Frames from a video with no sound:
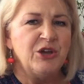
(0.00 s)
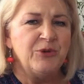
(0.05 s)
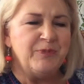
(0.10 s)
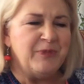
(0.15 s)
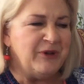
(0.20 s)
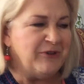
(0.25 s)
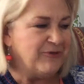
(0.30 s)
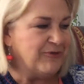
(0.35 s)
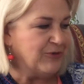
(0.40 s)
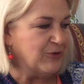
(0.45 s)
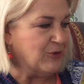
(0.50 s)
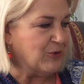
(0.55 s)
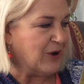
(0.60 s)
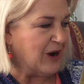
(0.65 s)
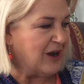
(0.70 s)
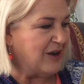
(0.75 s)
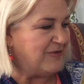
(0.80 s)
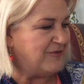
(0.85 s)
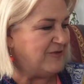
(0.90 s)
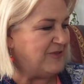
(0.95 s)

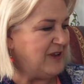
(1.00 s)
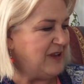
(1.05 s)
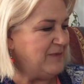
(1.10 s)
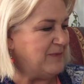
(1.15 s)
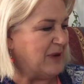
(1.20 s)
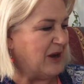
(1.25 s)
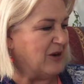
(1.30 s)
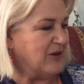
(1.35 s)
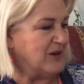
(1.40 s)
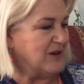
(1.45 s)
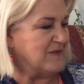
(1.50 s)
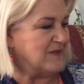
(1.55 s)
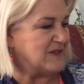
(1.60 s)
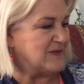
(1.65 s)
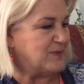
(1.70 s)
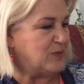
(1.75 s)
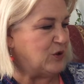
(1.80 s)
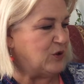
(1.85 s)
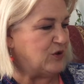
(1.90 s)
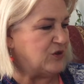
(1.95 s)
Before a female gives
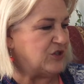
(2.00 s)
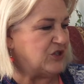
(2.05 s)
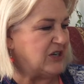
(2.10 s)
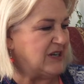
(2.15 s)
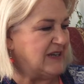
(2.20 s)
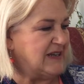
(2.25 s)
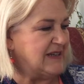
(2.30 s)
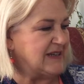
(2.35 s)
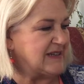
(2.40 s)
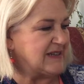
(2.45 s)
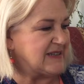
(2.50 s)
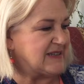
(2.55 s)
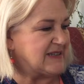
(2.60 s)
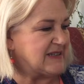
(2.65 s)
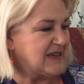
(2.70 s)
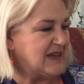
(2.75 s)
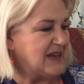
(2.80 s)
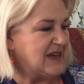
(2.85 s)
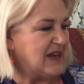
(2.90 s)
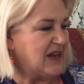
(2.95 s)
birth, she licks
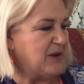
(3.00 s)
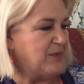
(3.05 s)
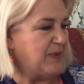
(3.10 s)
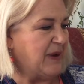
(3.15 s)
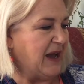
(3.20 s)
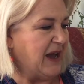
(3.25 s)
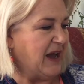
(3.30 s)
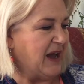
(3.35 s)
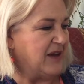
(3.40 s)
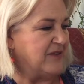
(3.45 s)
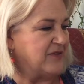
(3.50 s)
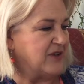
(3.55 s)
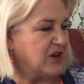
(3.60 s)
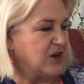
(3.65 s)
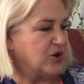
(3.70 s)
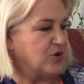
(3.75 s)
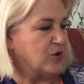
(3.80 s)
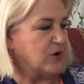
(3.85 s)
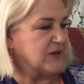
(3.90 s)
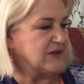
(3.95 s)
a path
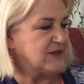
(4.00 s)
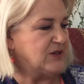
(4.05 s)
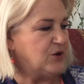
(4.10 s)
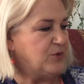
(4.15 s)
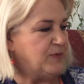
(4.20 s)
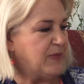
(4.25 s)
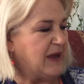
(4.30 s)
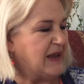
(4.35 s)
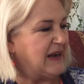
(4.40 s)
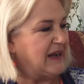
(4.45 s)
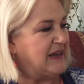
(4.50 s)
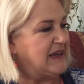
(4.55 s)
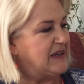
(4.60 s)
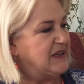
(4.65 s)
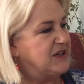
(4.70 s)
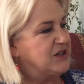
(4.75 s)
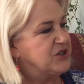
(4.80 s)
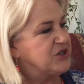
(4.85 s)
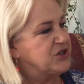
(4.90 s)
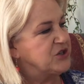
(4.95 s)
across her belly
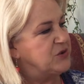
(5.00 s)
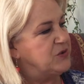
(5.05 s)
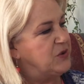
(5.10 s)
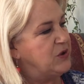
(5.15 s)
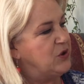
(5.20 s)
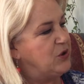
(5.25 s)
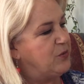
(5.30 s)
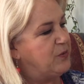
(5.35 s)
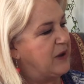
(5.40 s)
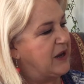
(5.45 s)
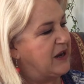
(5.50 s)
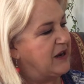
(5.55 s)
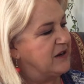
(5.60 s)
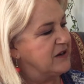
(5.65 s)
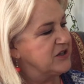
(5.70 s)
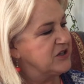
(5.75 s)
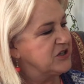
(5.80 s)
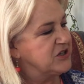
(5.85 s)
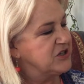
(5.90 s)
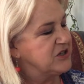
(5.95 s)
to her
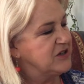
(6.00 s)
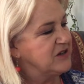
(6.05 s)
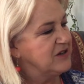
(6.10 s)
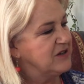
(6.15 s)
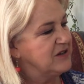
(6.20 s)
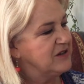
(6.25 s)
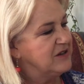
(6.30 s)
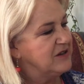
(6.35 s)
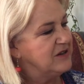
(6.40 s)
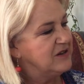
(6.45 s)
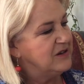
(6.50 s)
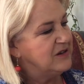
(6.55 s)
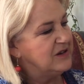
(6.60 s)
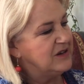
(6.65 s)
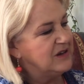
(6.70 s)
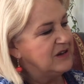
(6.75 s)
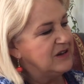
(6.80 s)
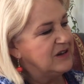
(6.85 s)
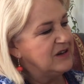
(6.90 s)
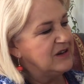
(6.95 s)
pouch.
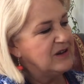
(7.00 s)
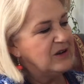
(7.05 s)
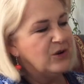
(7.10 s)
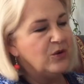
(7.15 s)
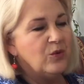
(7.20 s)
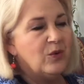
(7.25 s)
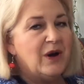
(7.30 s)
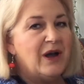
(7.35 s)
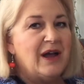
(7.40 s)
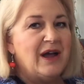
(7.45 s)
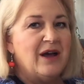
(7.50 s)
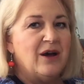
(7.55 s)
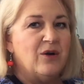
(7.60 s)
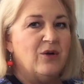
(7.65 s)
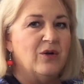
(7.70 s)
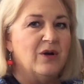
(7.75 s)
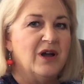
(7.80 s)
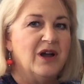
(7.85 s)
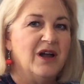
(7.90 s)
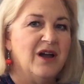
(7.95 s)
Wow,
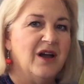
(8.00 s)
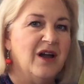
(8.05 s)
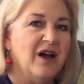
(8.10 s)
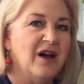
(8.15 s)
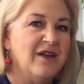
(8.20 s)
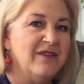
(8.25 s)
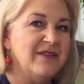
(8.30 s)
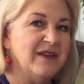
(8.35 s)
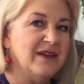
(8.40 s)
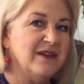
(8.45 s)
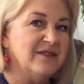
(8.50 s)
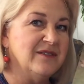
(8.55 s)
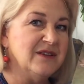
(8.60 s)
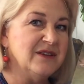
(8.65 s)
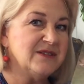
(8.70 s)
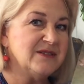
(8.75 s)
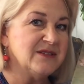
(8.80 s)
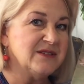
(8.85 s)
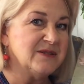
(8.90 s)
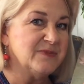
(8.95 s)
I think
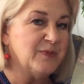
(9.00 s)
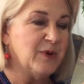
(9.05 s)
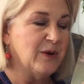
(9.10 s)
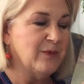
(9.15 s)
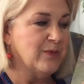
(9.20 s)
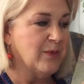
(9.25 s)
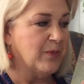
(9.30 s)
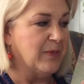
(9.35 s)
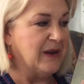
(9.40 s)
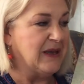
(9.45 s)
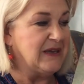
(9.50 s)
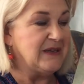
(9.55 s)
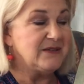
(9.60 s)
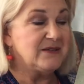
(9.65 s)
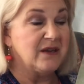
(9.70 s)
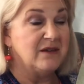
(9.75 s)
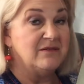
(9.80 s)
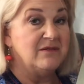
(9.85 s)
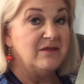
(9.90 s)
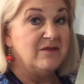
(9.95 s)
this is probably
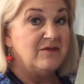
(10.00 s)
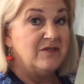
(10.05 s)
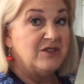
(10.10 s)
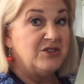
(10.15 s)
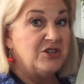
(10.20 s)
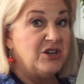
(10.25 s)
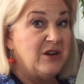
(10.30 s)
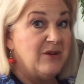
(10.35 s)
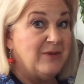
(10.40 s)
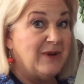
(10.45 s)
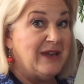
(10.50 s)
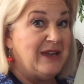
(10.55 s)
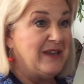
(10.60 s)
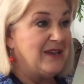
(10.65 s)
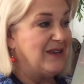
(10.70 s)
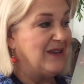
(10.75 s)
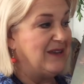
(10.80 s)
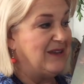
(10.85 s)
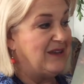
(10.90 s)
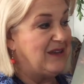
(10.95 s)
so that the joey
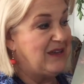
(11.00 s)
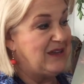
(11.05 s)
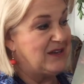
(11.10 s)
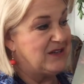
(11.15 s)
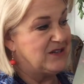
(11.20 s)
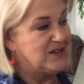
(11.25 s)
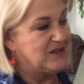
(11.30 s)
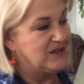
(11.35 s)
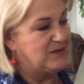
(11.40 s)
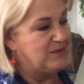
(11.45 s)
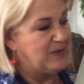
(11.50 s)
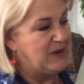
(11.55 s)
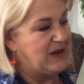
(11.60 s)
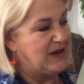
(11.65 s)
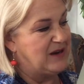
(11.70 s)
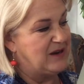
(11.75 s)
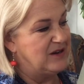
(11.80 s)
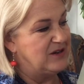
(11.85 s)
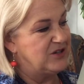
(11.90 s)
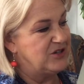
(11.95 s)
can get to the
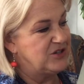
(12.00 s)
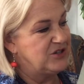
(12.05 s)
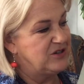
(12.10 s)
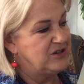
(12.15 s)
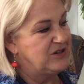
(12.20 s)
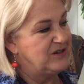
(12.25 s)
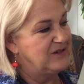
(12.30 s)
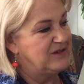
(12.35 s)
pouch.